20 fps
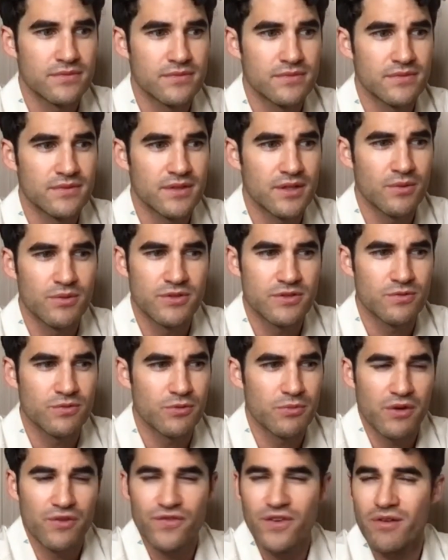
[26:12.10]
it was one of my
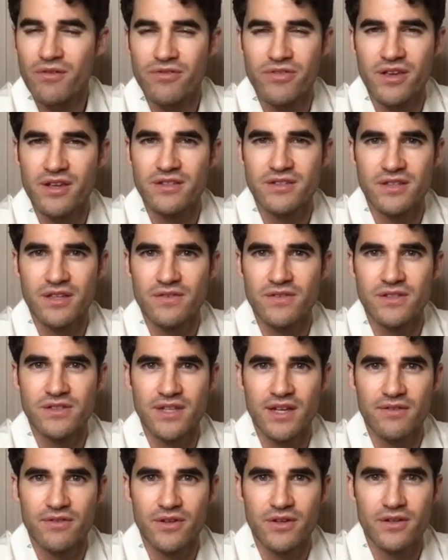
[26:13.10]
favorite Thanksgivings
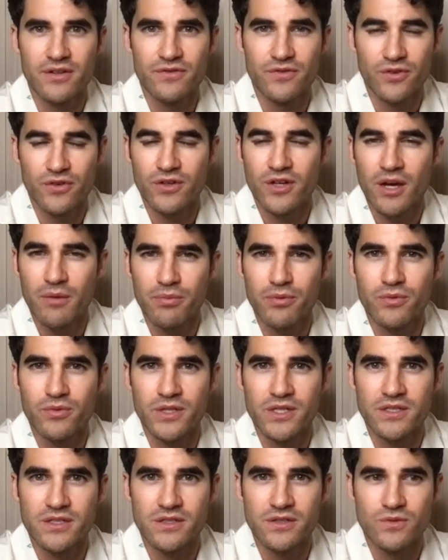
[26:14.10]
ever for a couple
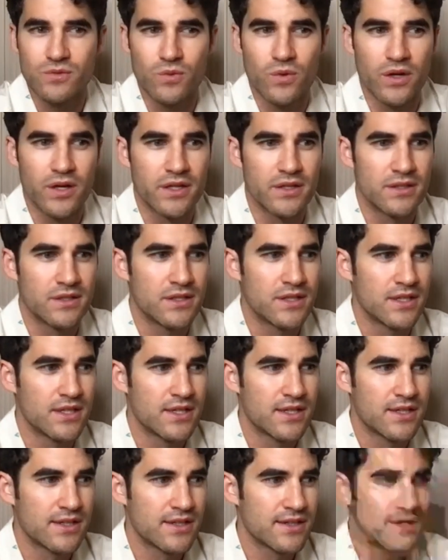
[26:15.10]
reasons. One,
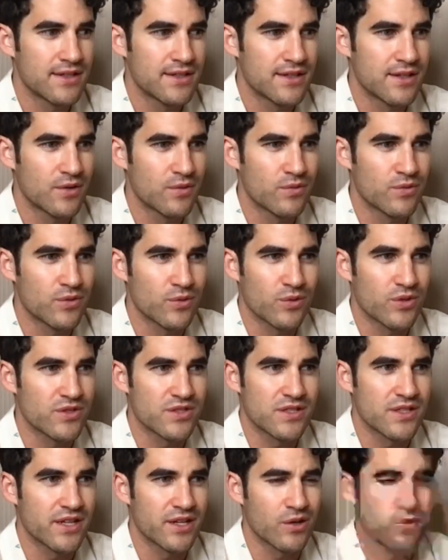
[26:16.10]
there wasn't
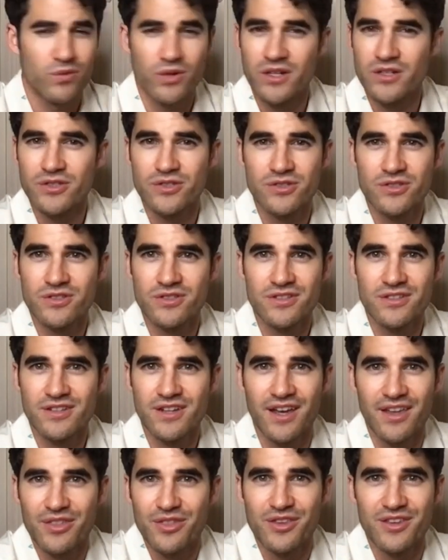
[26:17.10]
like a rush
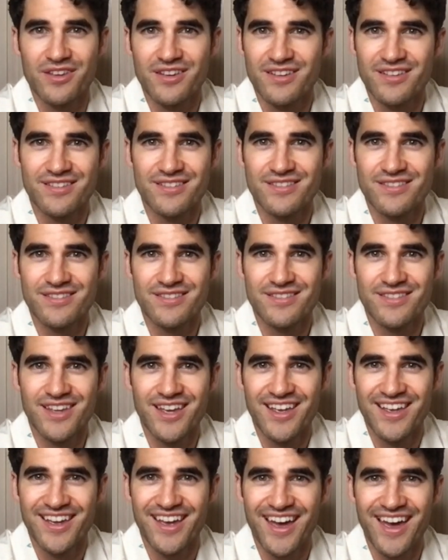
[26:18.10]
at the
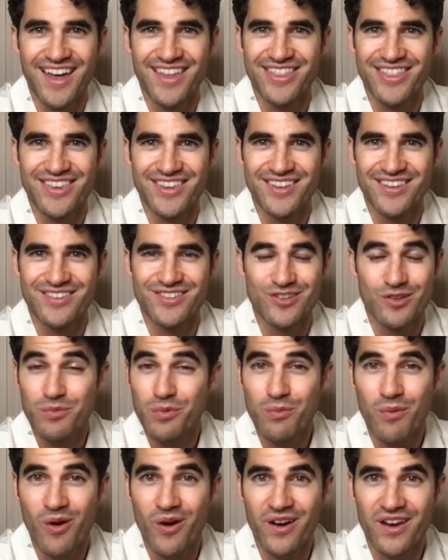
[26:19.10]
at the
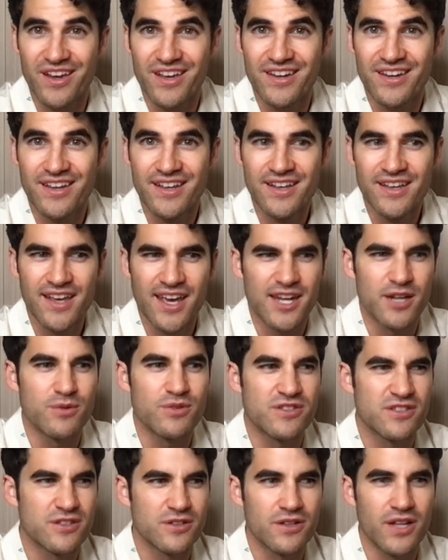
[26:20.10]
supermarket, and it was
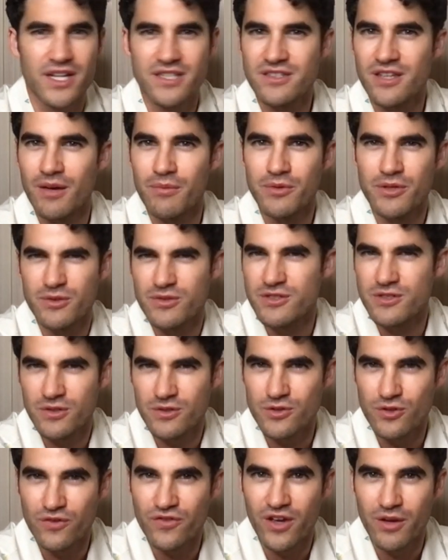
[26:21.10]
still autumnal. It was still
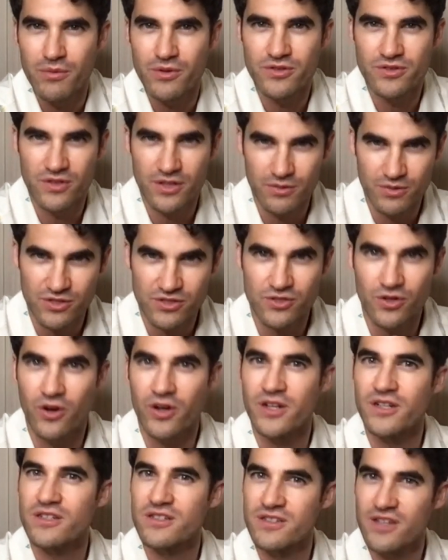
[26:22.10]
November, so they were starting
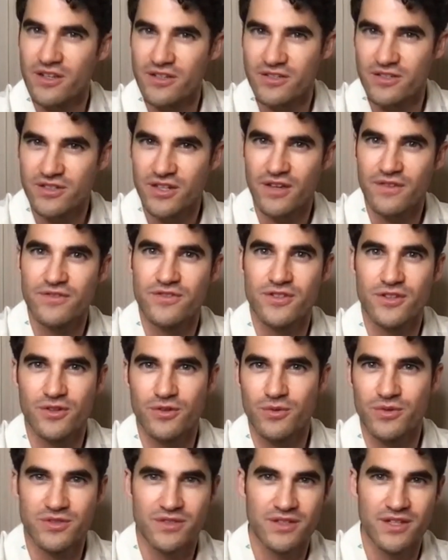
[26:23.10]
to sell stuff. So it
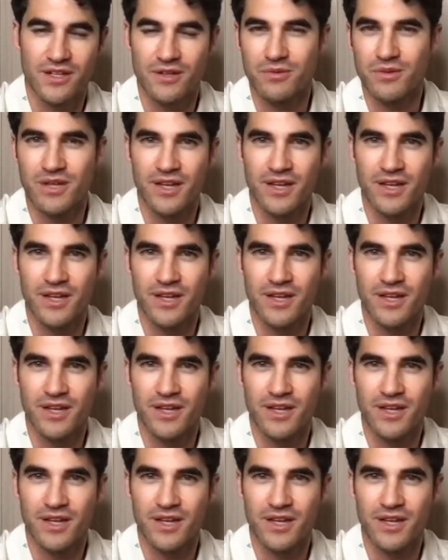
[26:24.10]
wasn't like we